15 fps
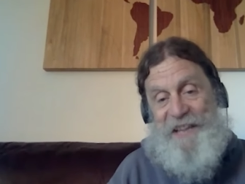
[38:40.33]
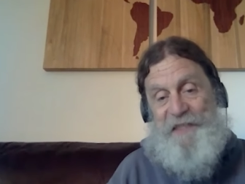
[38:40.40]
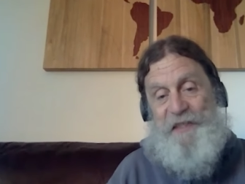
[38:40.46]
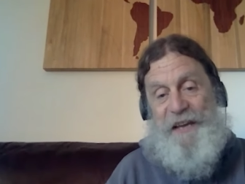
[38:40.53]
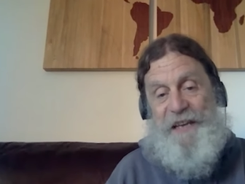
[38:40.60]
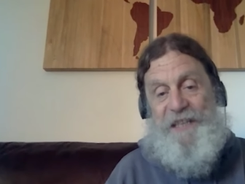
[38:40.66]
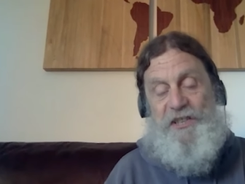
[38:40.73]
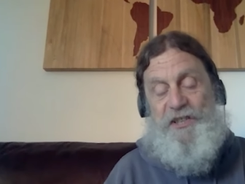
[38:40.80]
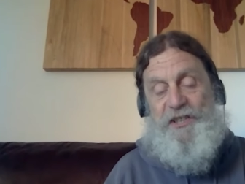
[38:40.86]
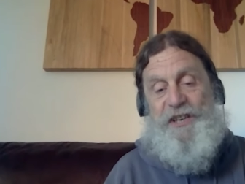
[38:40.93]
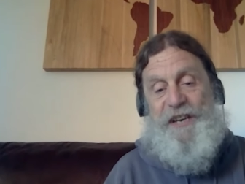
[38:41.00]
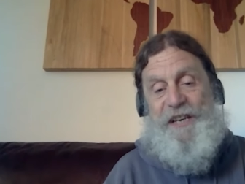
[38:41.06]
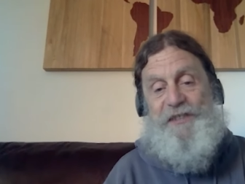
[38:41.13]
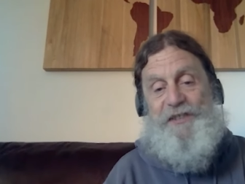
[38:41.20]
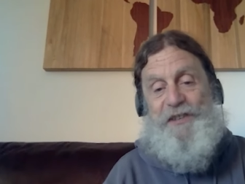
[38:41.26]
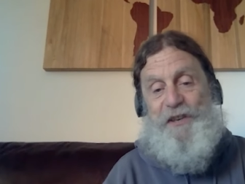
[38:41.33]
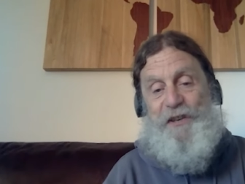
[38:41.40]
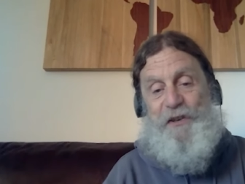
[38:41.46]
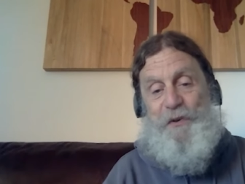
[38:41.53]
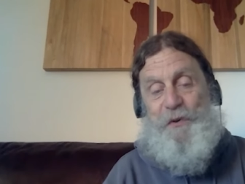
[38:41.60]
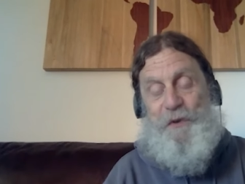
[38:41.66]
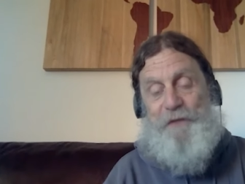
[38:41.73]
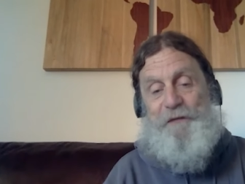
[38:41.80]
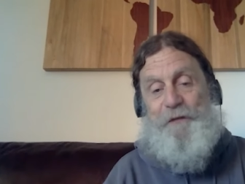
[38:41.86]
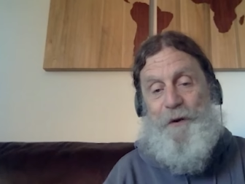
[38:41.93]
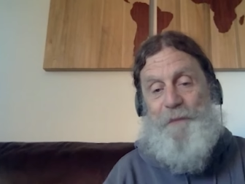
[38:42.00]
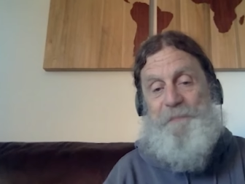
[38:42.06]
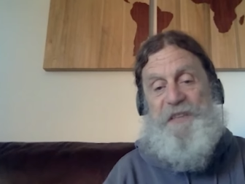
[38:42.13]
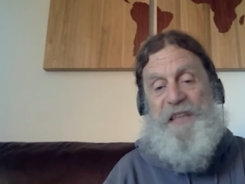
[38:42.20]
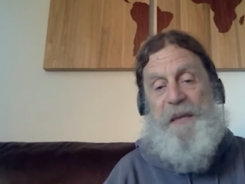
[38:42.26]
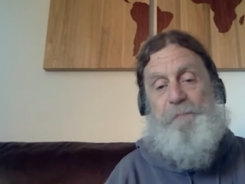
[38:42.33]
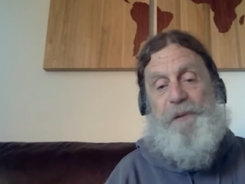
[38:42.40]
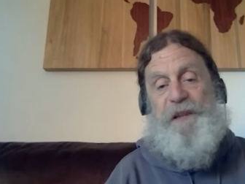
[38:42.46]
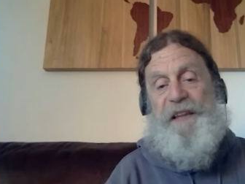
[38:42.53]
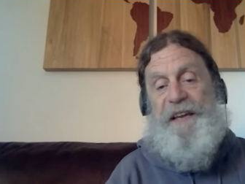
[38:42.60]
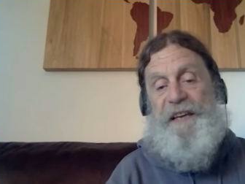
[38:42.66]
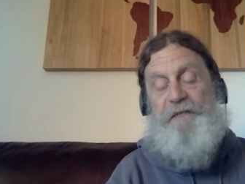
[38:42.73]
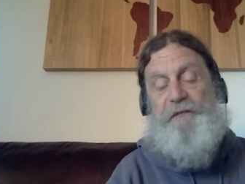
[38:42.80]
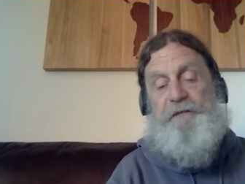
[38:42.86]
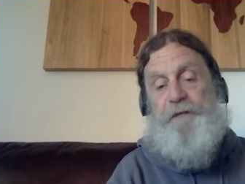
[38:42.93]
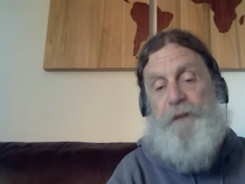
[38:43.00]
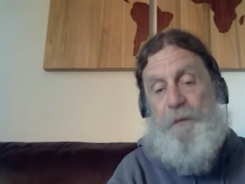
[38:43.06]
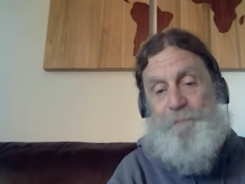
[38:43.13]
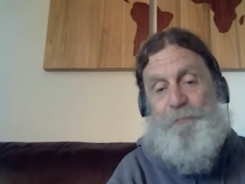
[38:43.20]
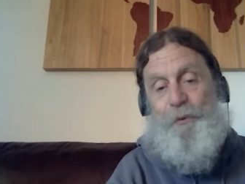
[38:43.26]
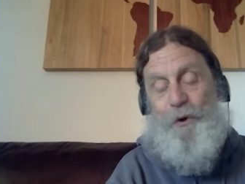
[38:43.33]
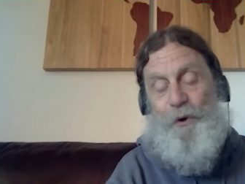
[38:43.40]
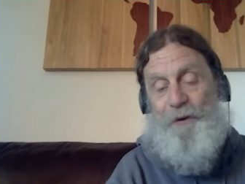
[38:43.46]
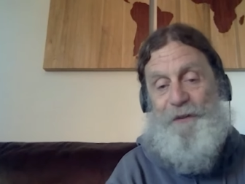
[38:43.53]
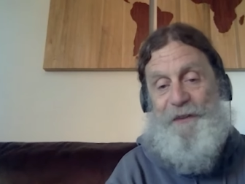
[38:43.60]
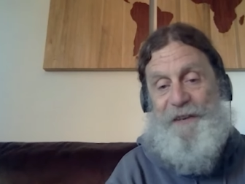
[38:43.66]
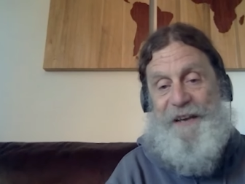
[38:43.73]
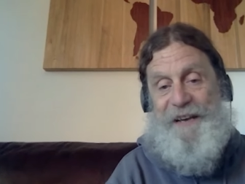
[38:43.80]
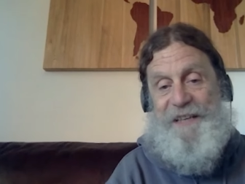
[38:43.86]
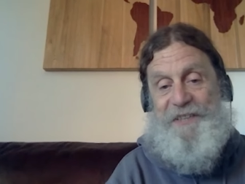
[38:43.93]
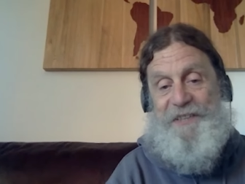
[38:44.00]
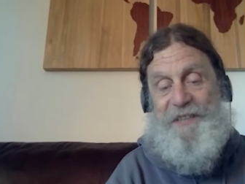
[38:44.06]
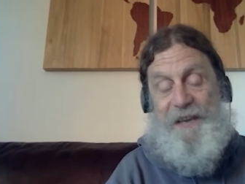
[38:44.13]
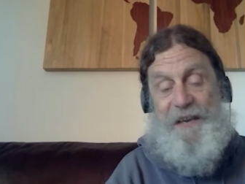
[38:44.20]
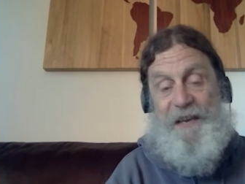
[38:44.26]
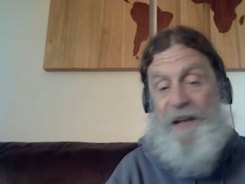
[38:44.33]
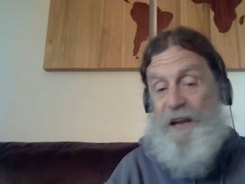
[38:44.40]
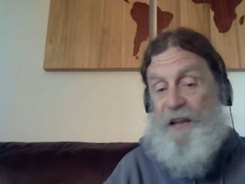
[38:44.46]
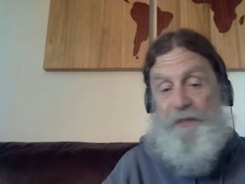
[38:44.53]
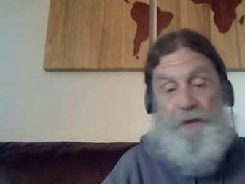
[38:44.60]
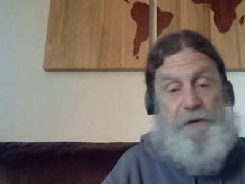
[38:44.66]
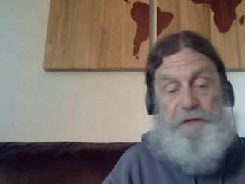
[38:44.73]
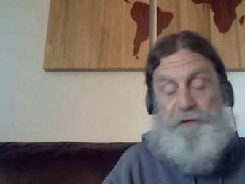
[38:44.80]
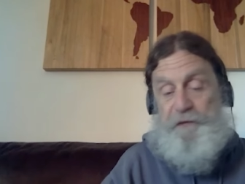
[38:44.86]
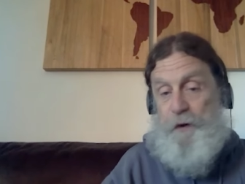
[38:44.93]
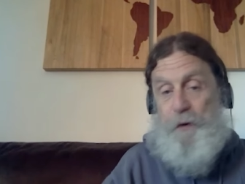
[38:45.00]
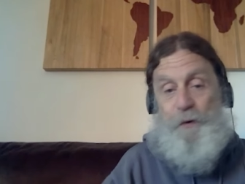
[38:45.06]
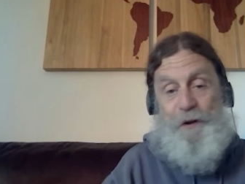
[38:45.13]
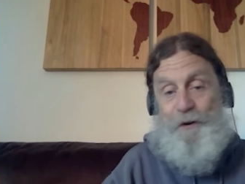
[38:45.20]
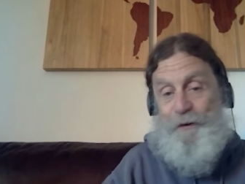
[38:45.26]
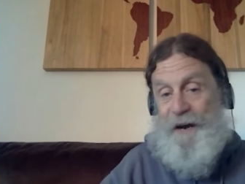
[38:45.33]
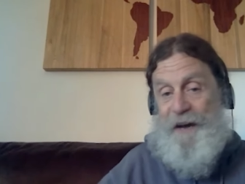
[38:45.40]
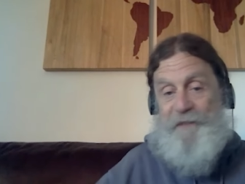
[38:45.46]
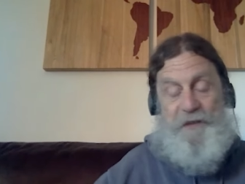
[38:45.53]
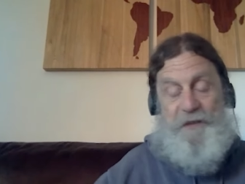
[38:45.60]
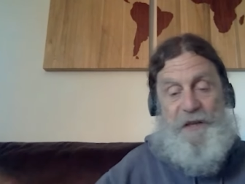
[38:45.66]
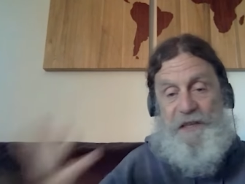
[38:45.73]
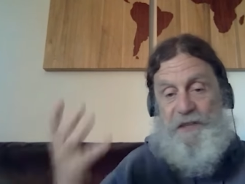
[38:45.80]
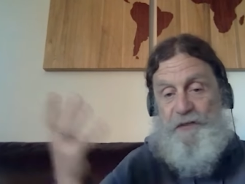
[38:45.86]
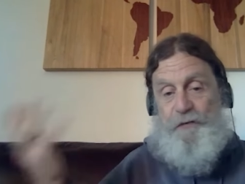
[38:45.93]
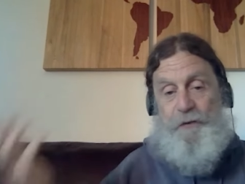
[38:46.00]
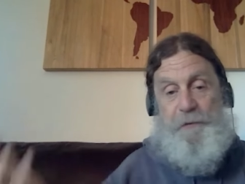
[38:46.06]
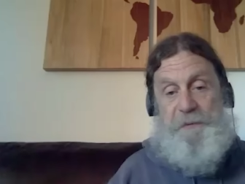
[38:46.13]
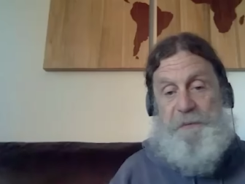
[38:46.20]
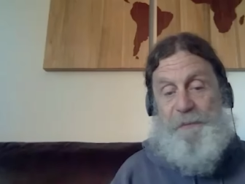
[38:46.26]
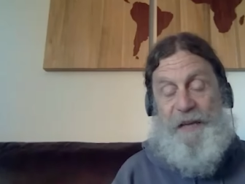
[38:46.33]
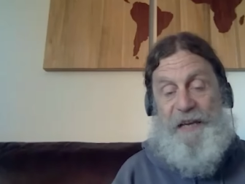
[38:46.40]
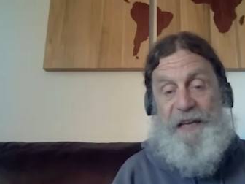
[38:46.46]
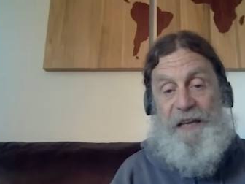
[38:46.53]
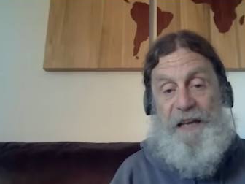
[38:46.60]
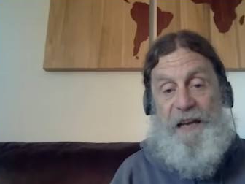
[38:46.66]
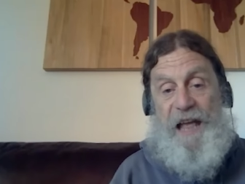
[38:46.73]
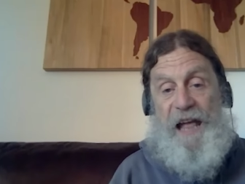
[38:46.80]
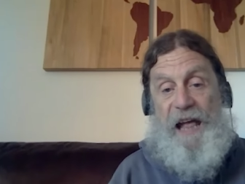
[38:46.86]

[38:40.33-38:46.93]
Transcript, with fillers: They exchanged uniforms. They played football the next day. There's photographs of these troops playing it.